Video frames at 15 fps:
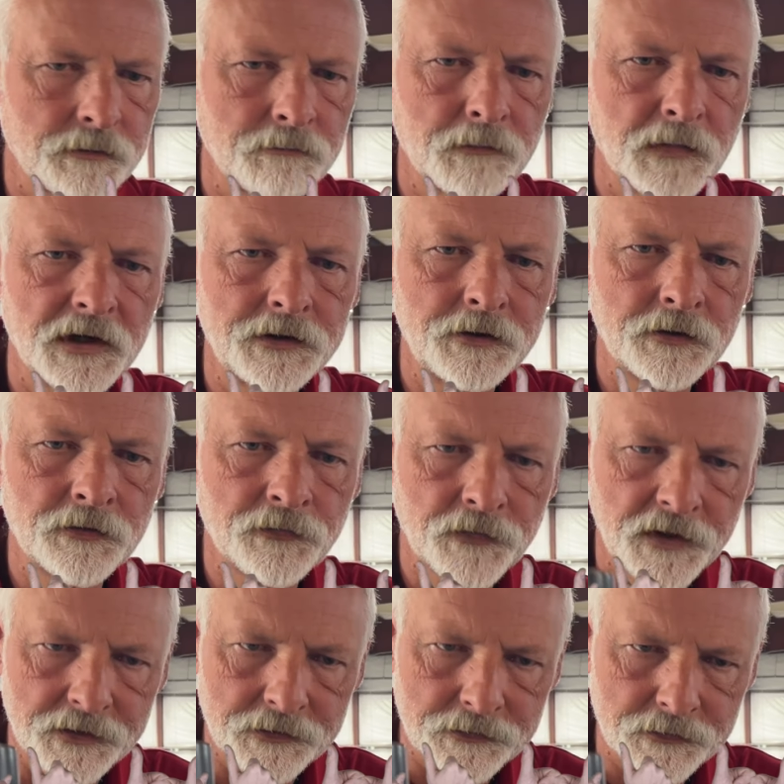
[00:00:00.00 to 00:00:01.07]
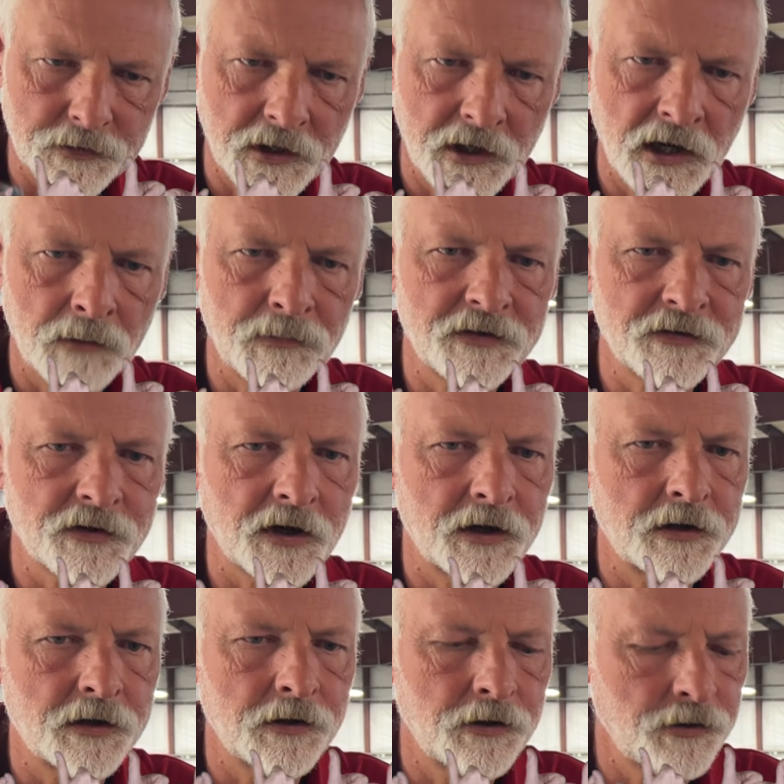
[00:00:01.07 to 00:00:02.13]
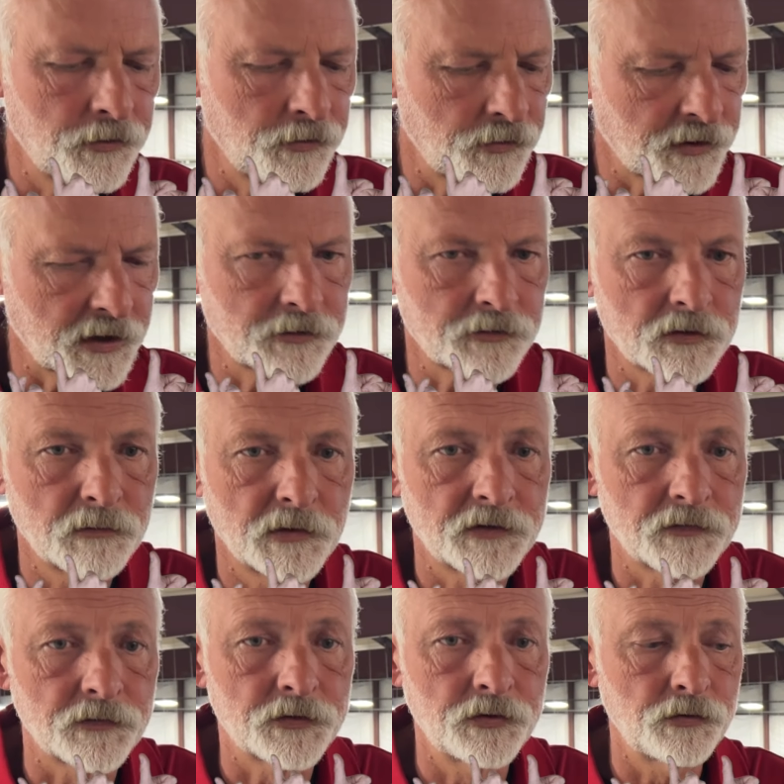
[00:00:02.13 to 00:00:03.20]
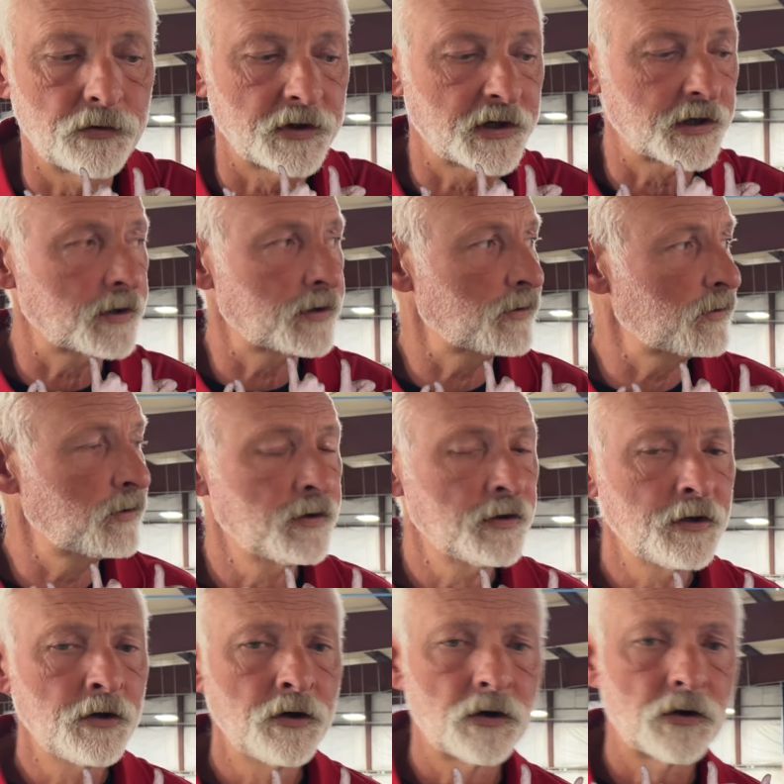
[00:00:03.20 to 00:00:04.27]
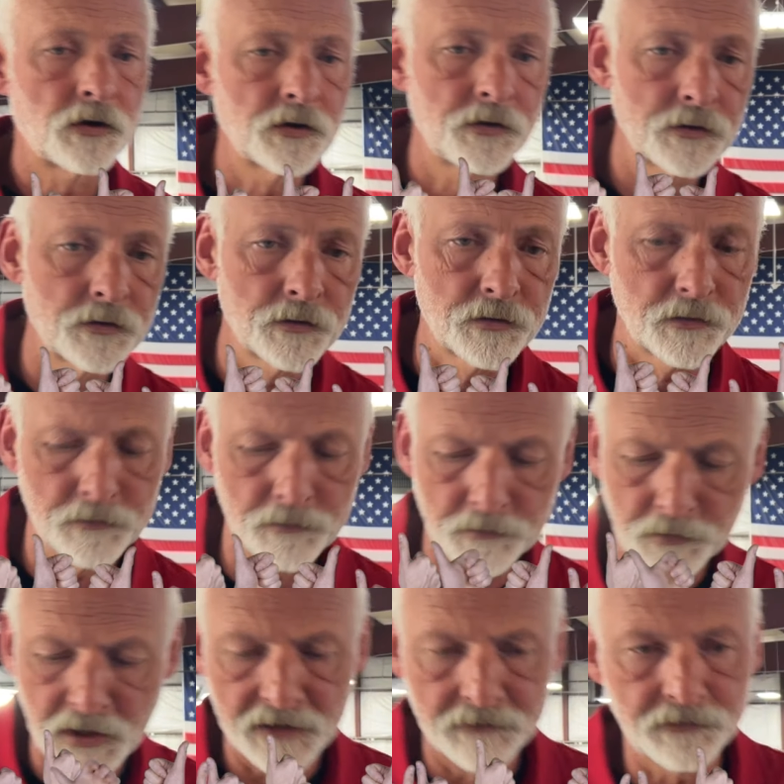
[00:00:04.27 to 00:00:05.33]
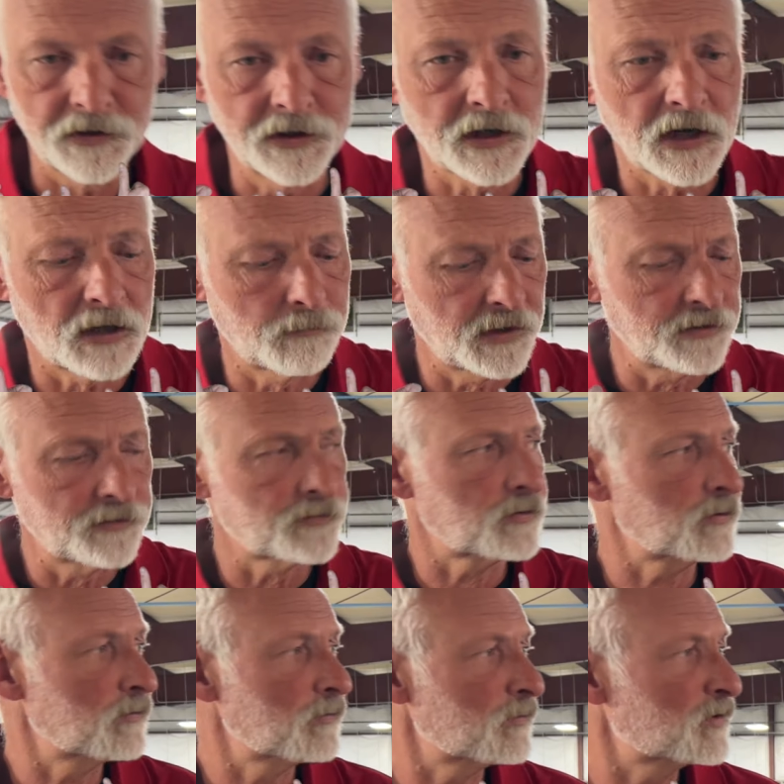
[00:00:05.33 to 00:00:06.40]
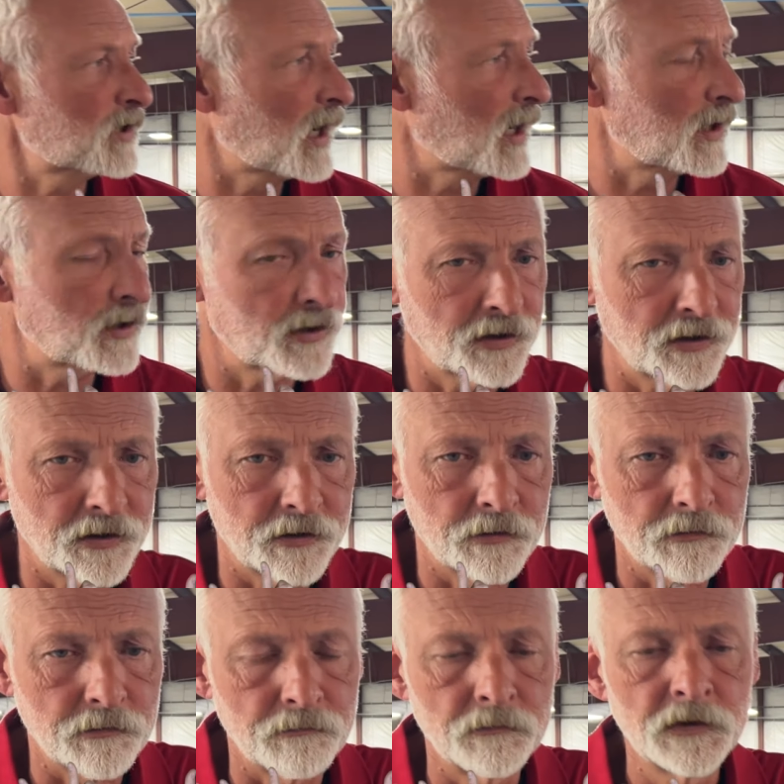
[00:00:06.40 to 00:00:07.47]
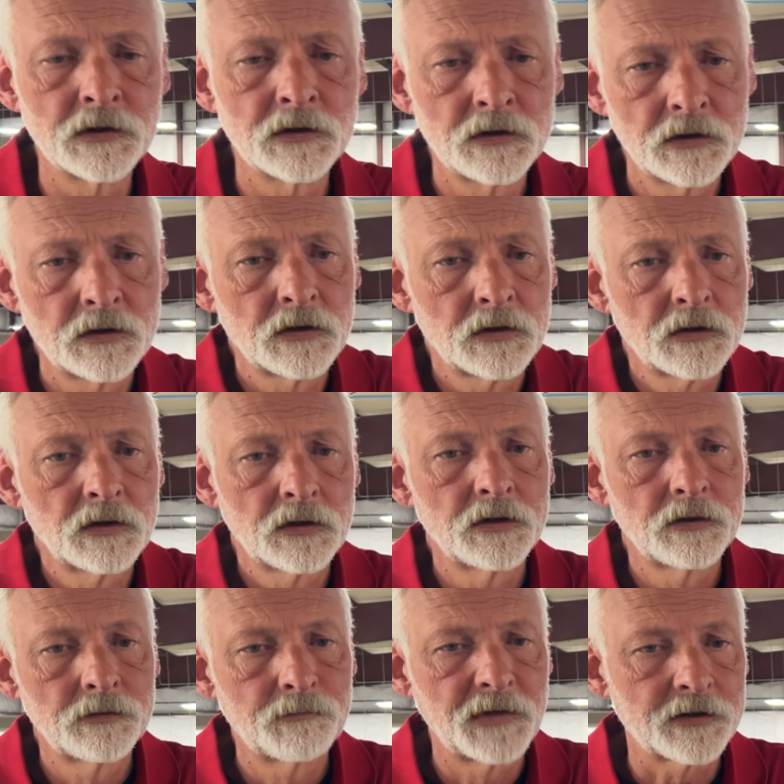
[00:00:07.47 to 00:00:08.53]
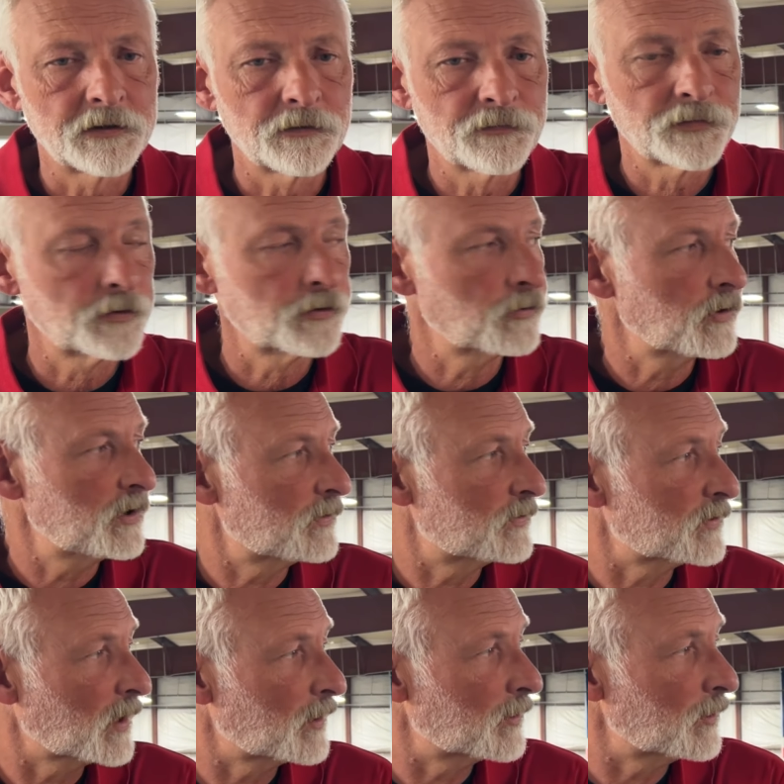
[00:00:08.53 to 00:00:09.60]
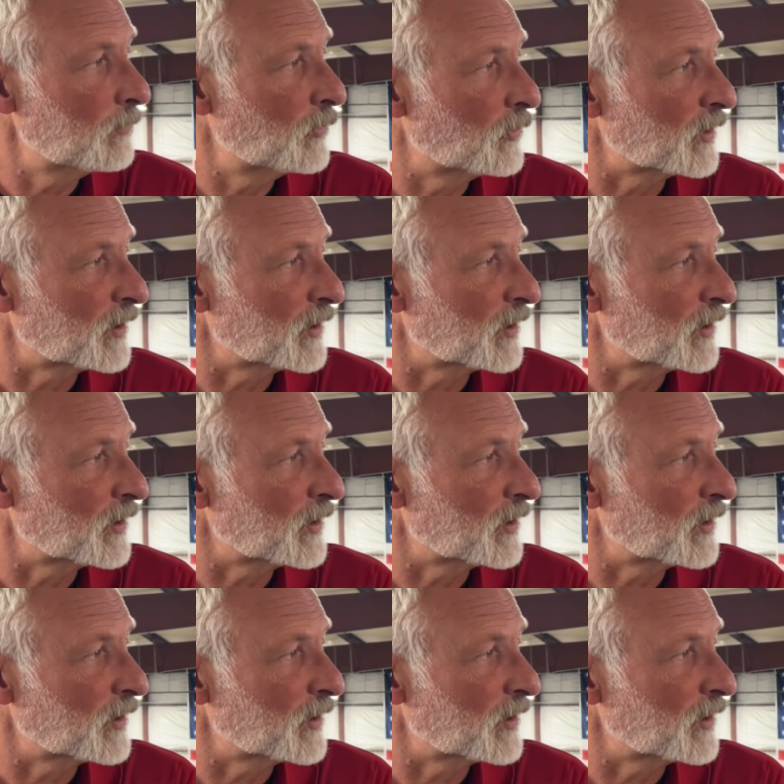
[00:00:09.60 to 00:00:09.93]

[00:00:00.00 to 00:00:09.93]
my dear friends, happy Saturday to you. Thanks so much for tuning in. All your lively comments and chatting and makes it for a great Saturday morning.